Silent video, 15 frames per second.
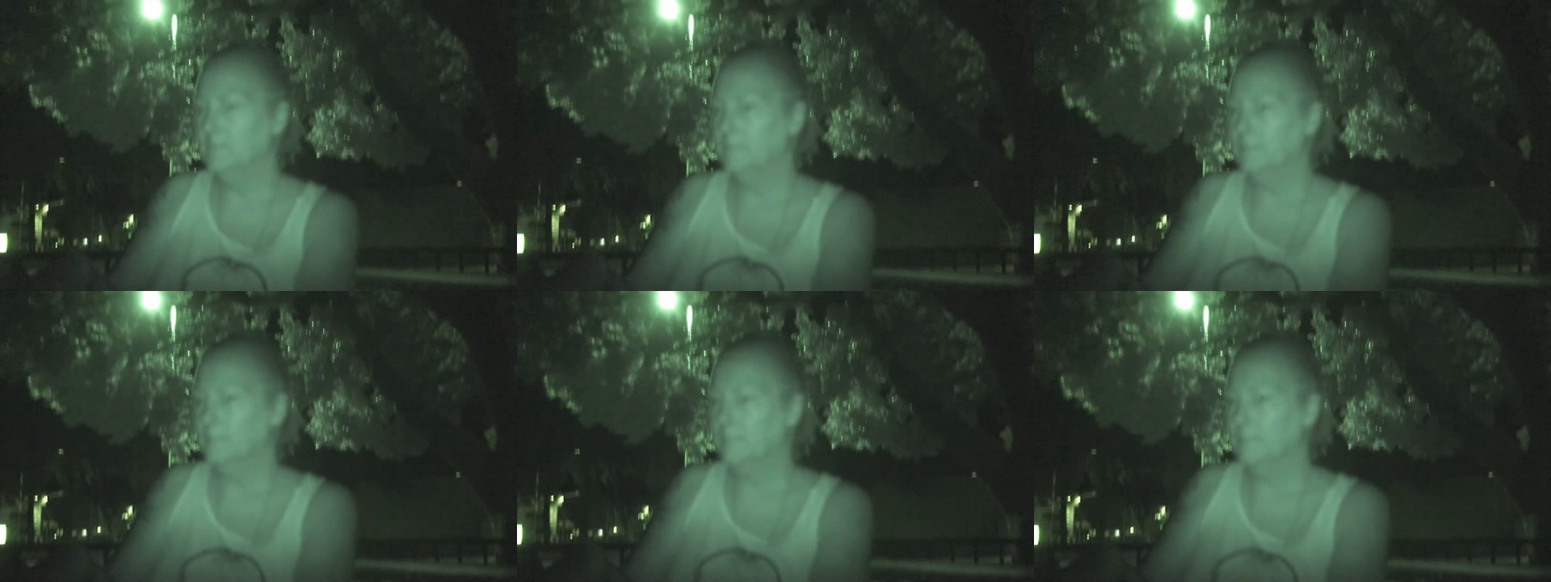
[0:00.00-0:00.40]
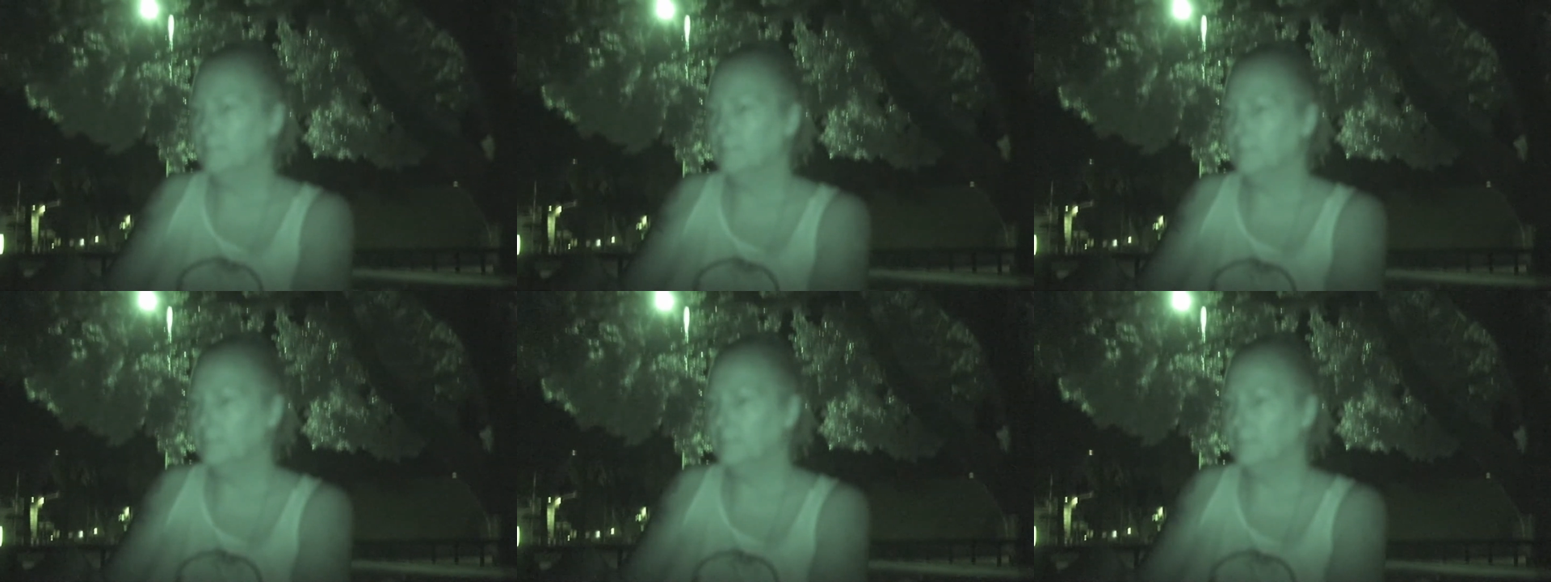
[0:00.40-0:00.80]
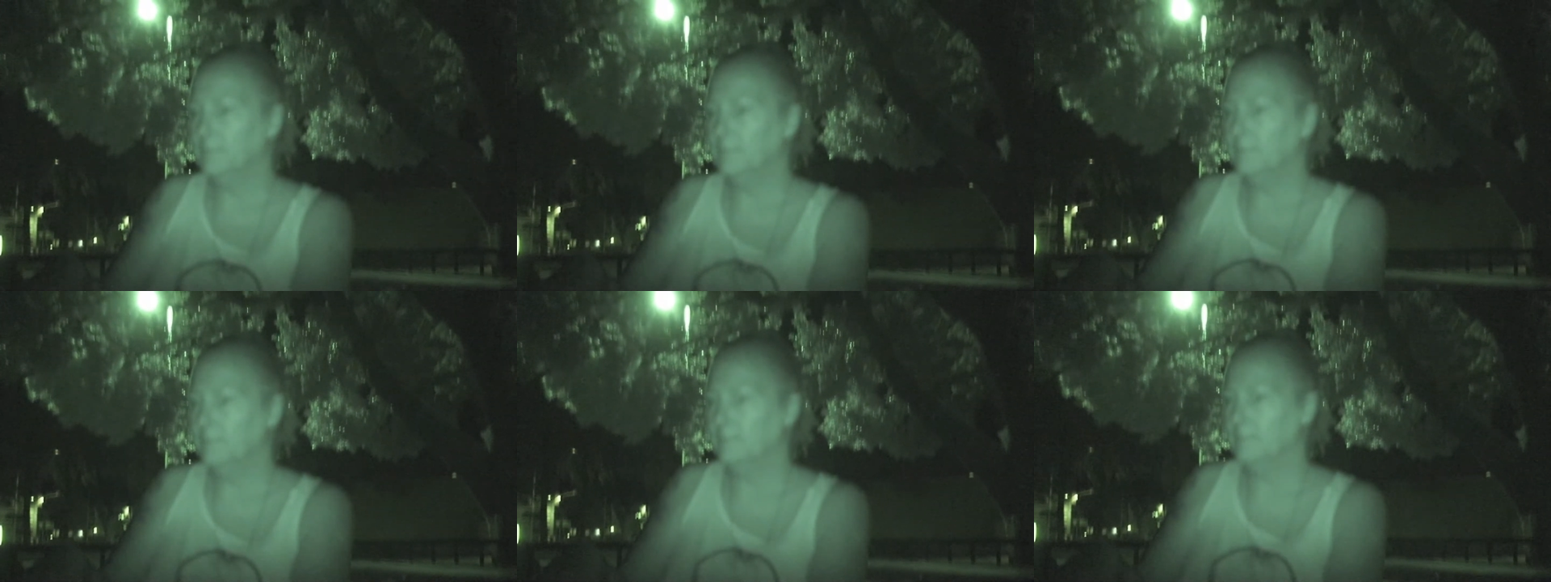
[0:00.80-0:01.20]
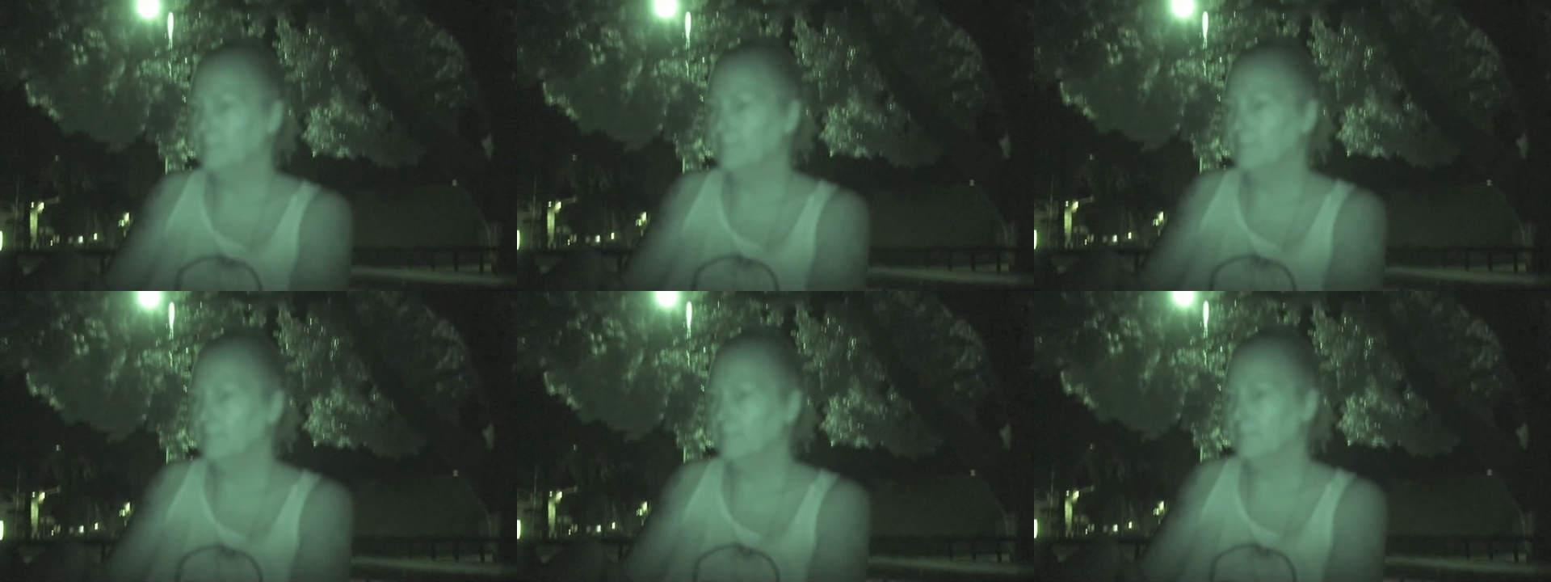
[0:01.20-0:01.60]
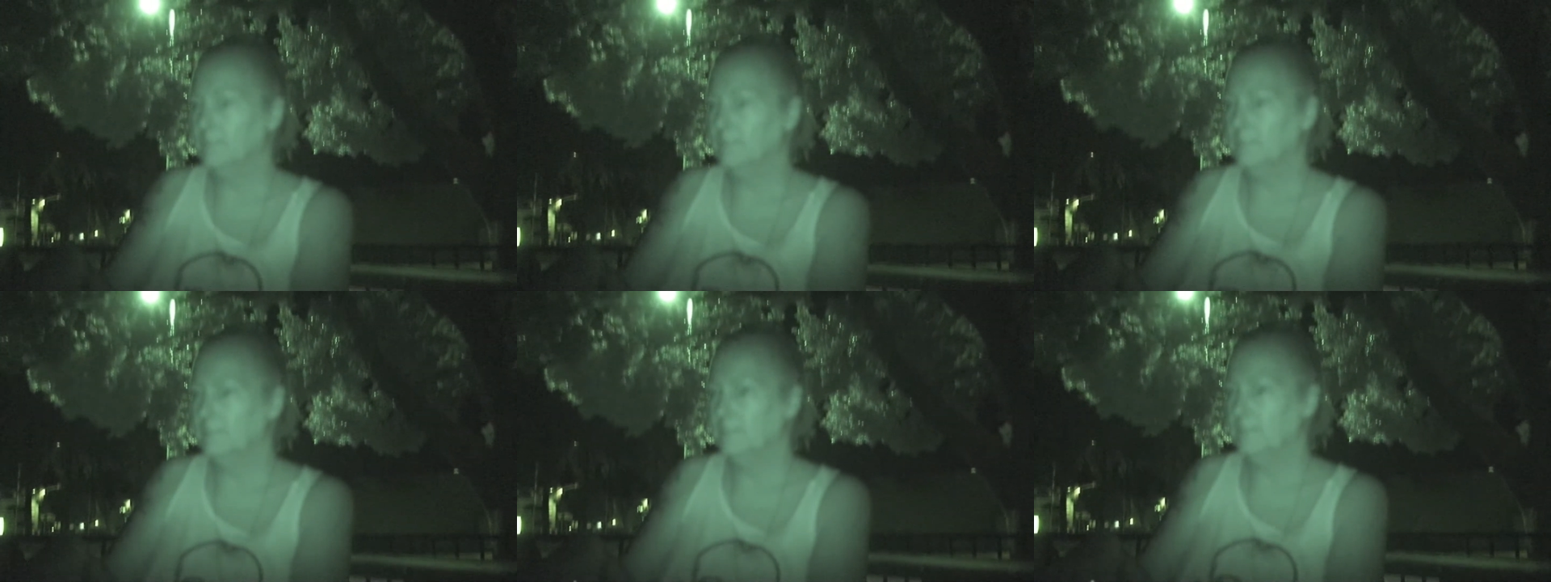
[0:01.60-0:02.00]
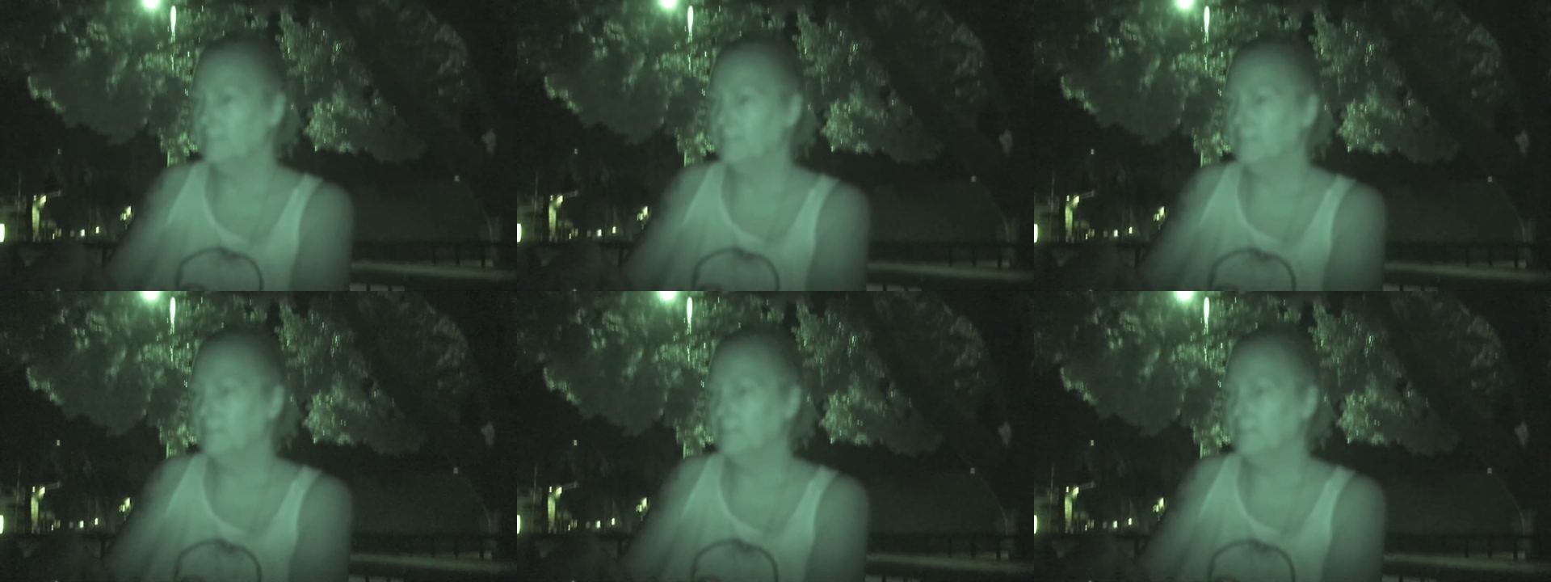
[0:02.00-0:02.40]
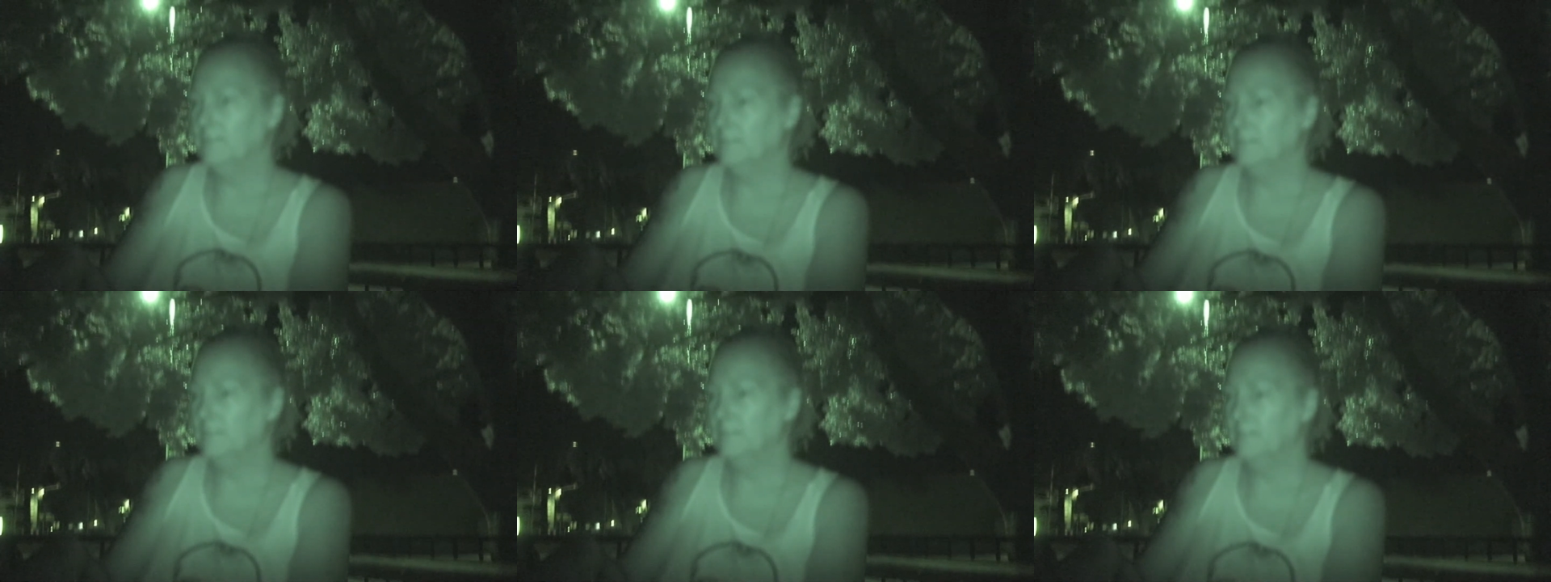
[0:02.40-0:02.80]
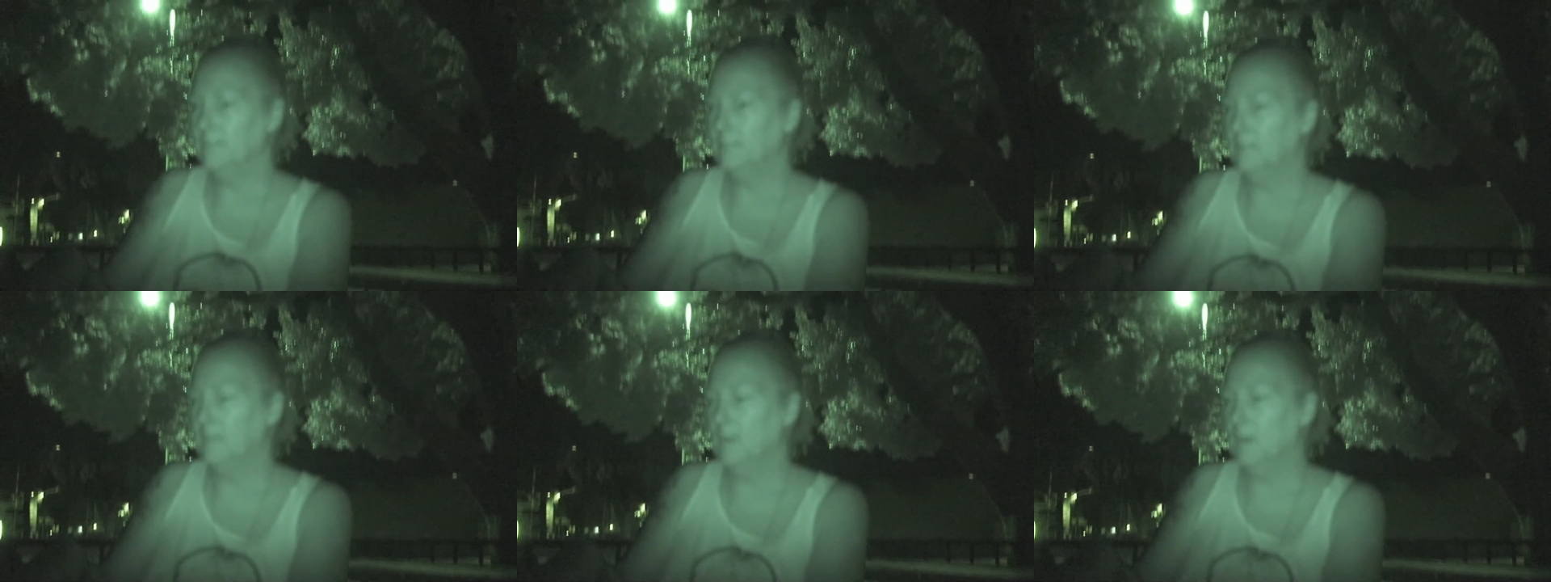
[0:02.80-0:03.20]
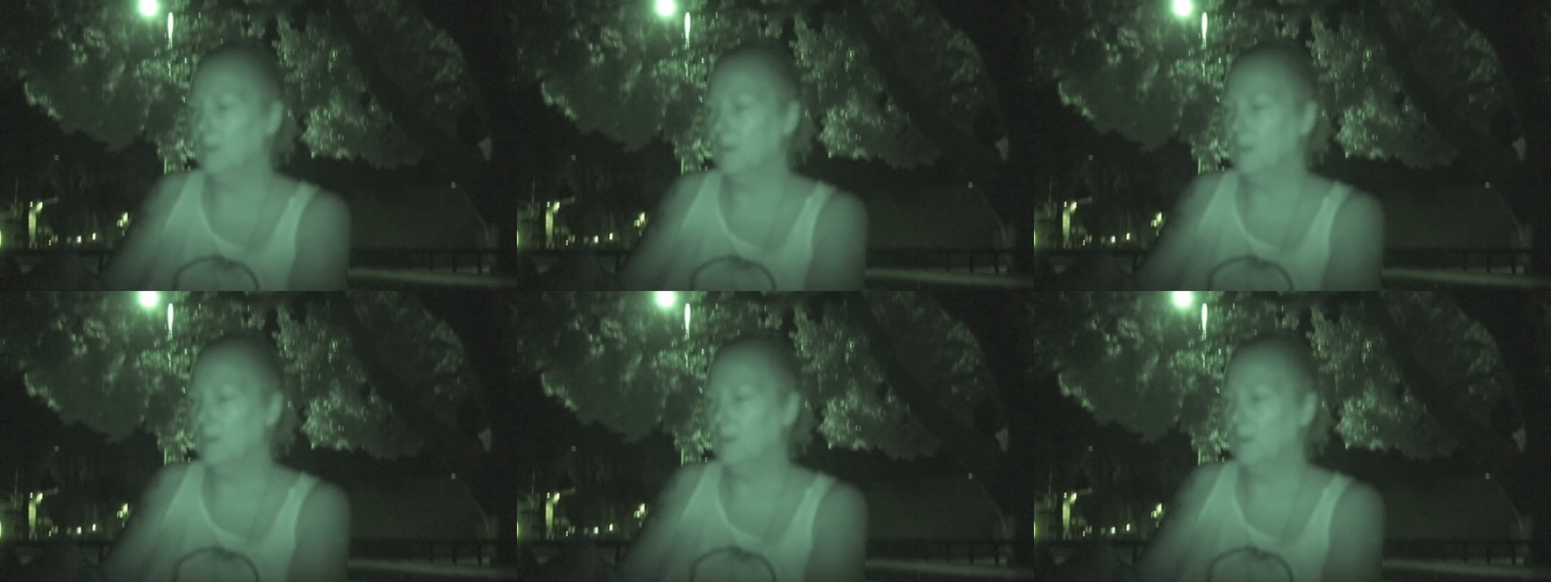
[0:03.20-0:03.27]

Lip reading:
Nobody's mouth can be seen.